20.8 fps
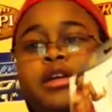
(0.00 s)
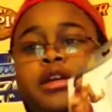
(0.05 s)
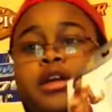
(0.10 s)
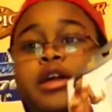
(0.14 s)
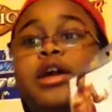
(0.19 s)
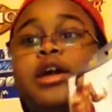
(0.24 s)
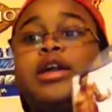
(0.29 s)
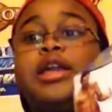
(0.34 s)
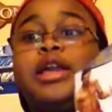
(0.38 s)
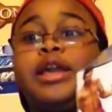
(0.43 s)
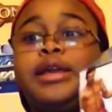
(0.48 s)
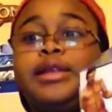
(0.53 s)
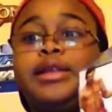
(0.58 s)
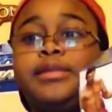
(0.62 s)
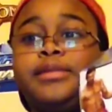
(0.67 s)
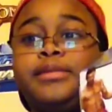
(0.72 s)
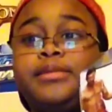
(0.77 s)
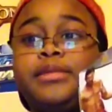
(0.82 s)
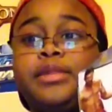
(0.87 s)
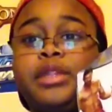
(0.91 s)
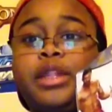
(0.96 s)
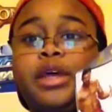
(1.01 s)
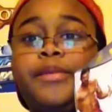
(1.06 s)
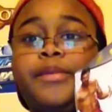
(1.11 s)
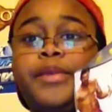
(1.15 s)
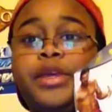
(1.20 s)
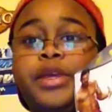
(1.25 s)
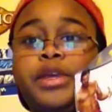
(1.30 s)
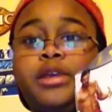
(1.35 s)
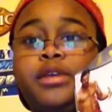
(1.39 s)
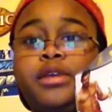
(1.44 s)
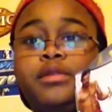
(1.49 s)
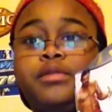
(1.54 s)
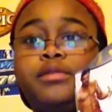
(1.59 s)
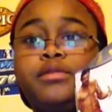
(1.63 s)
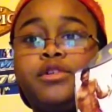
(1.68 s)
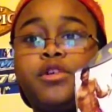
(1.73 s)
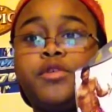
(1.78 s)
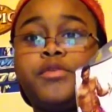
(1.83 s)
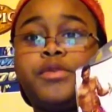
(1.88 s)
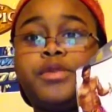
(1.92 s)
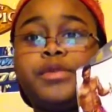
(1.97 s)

again, let me open the